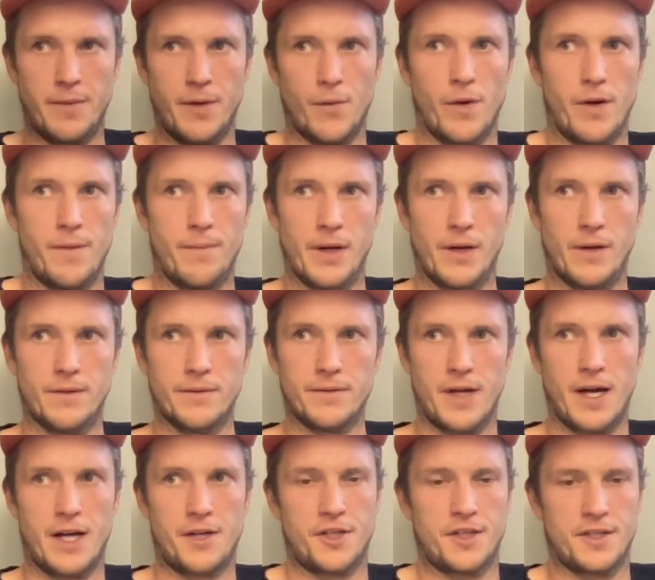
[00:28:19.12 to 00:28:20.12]
Need to be rebuilt,
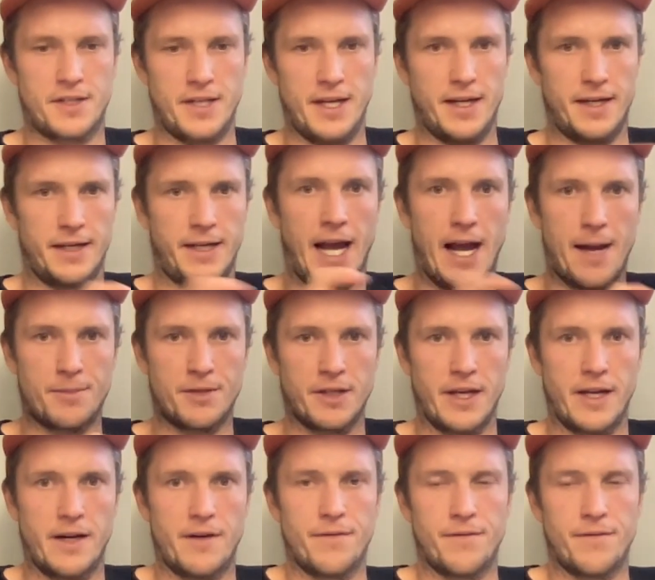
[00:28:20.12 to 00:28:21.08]
not just the encapsulated